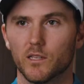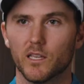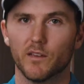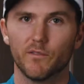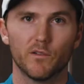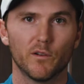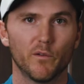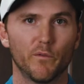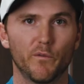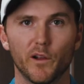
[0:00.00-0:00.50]

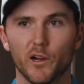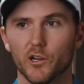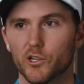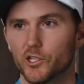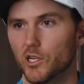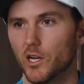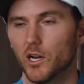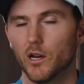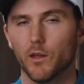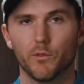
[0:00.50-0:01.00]
give it a fair
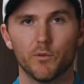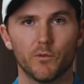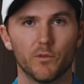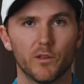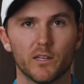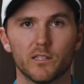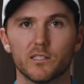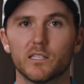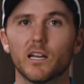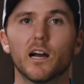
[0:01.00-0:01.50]
shot through
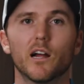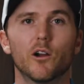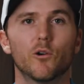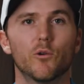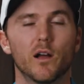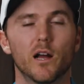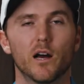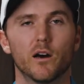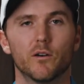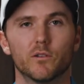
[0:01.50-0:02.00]
the entire
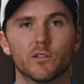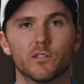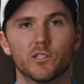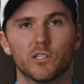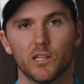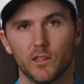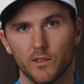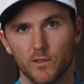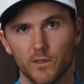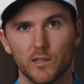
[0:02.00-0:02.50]
round and
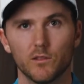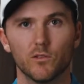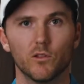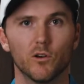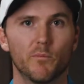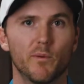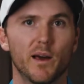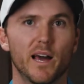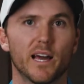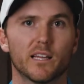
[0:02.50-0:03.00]
then
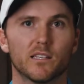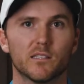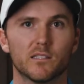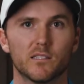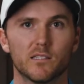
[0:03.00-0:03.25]
look back and